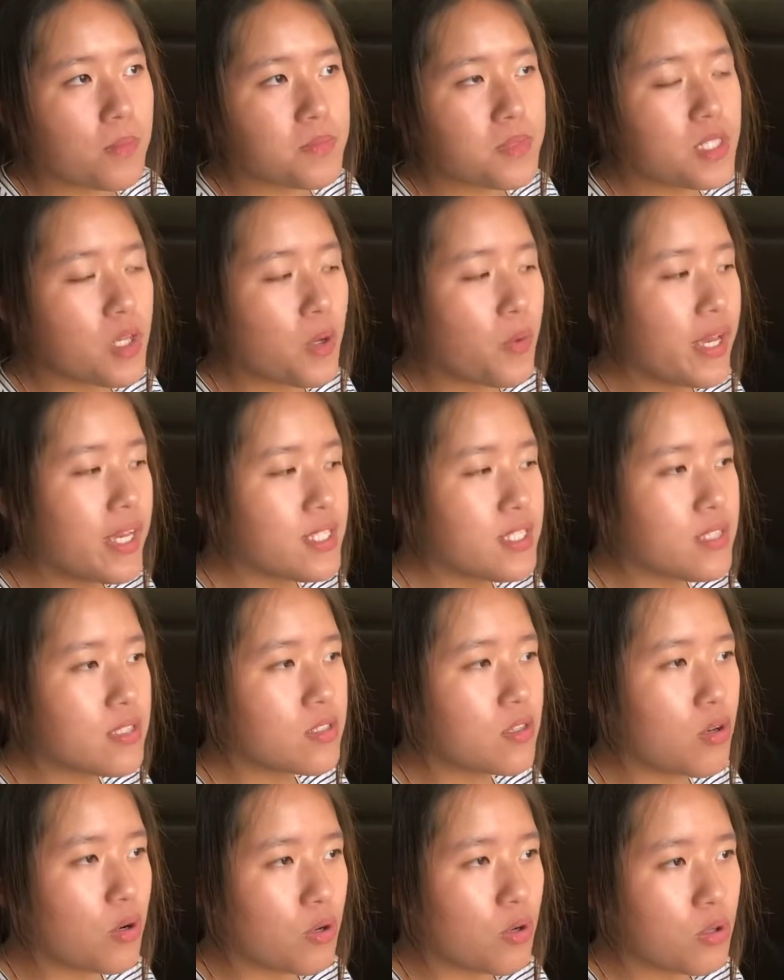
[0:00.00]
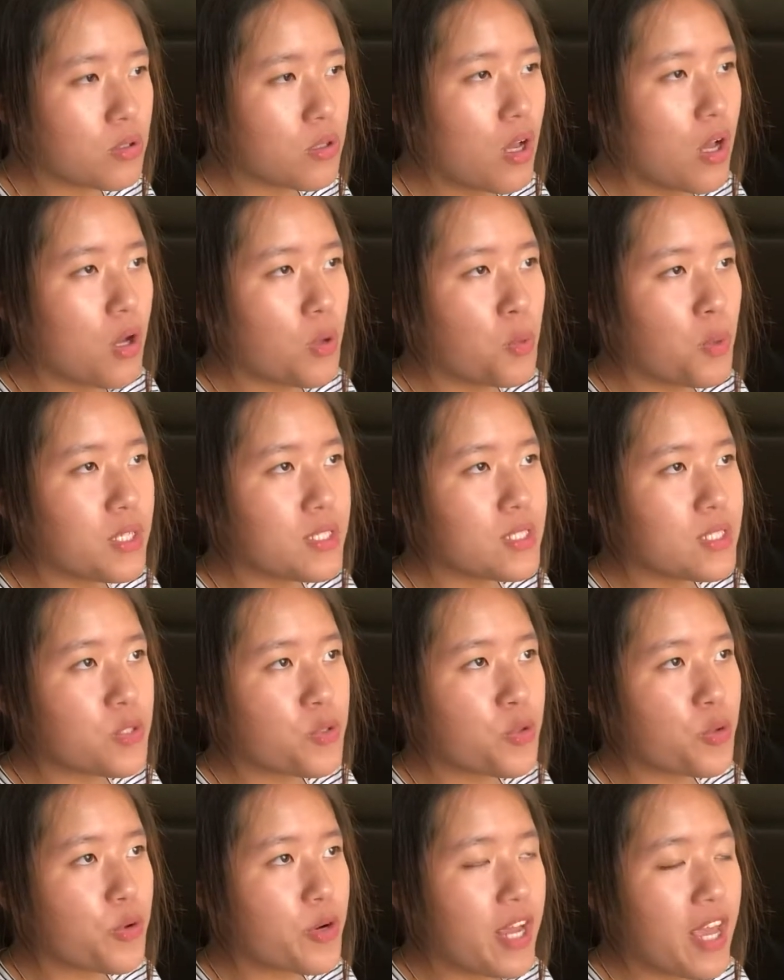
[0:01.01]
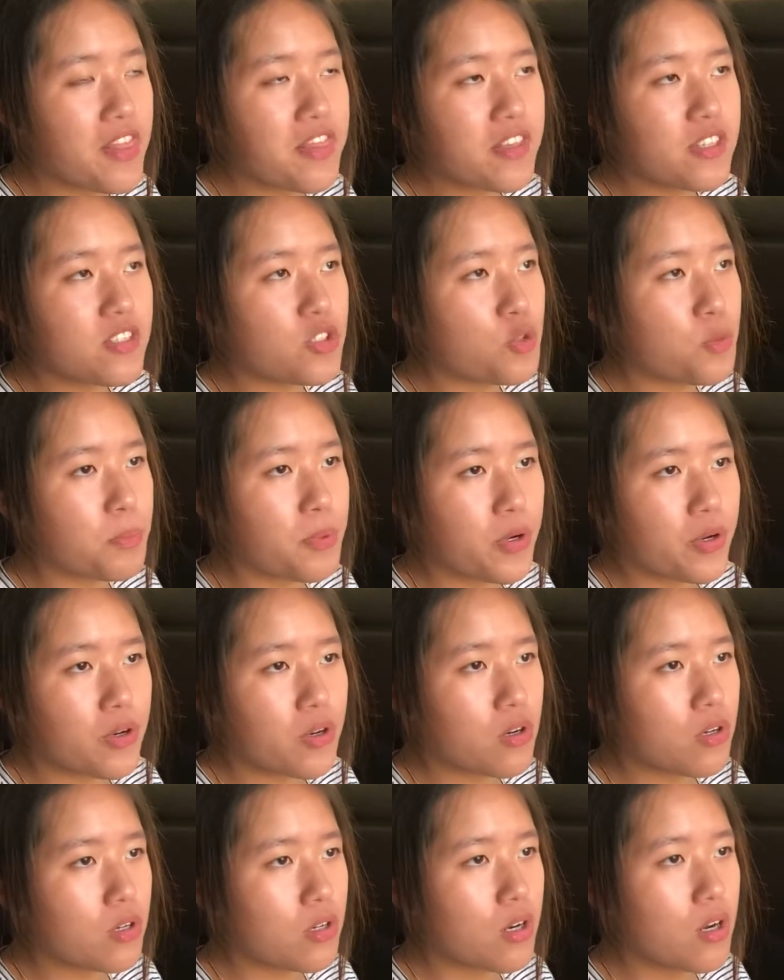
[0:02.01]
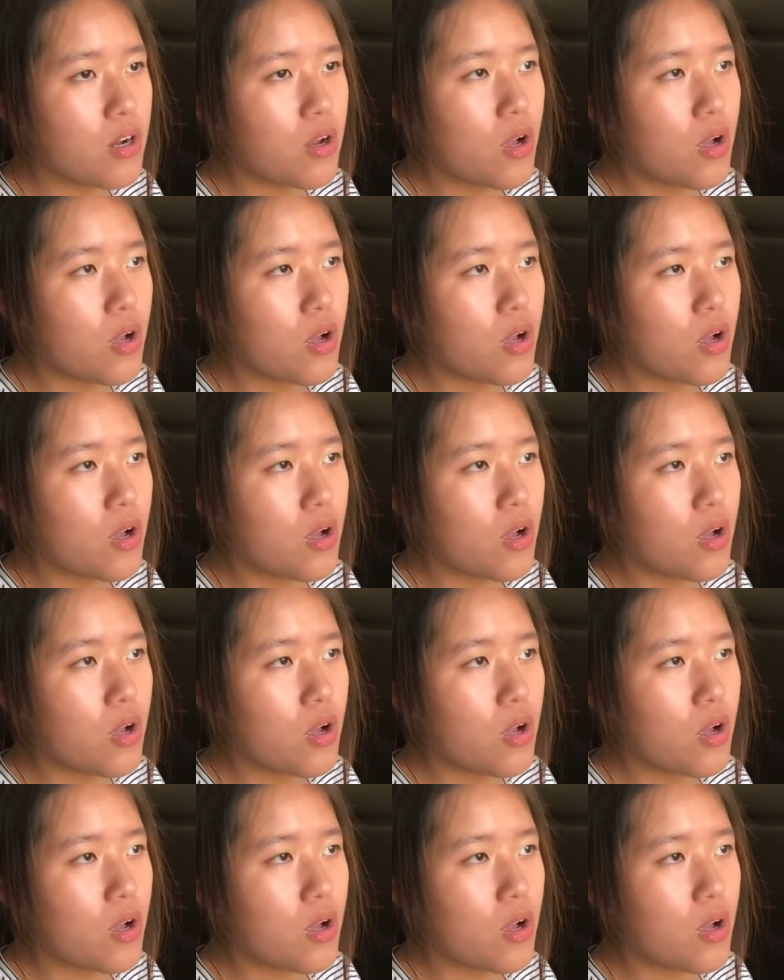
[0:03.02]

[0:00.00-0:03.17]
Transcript: So his goal was to create this superior